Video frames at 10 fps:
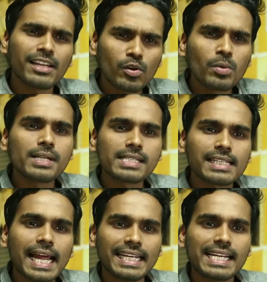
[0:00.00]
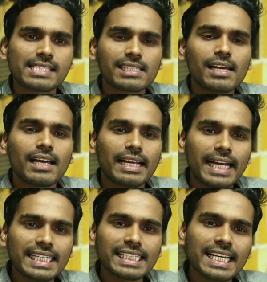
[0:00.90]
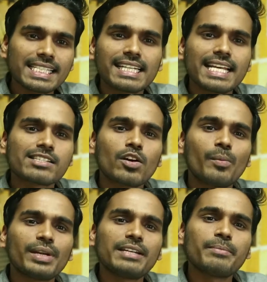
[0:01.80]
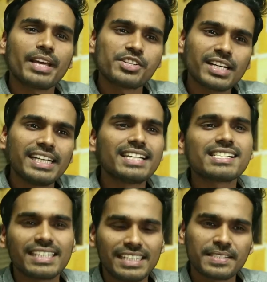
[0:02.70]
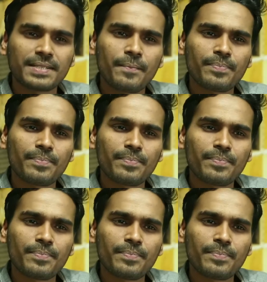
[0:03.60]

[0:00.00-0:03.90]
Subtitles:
by global standards, renting is less common in major Indian cities.